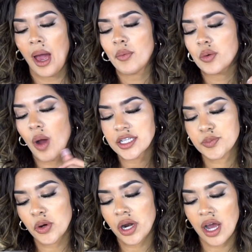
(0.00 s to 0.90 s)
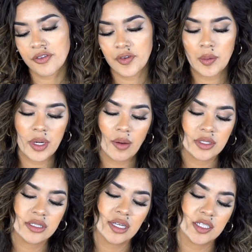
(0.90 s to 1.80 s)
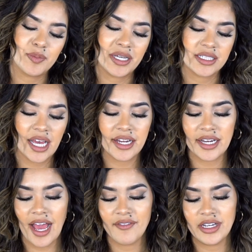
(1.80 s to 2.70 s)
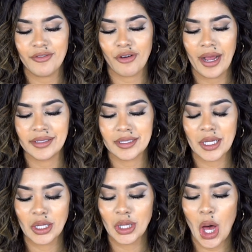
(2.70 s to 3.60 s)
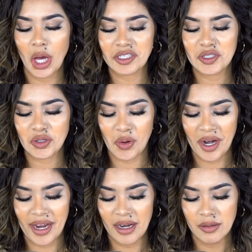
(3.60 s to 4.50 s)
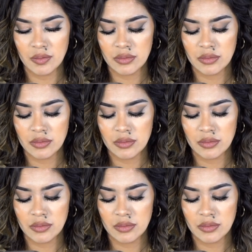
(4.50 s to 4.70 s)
I would watch pornography when I was 6 because I didn't have any friends. Long story.